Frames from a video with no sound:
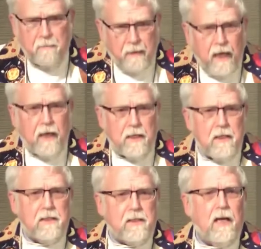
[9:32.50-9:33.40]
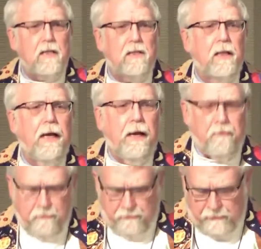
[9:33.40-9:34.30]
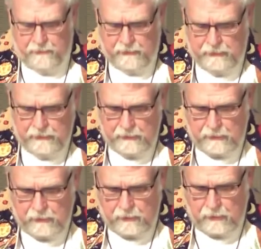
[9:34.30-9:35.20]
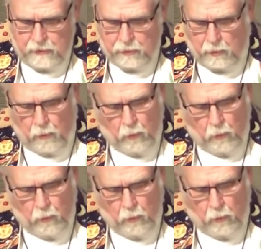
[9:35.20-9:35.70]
man, he says, "Live." To a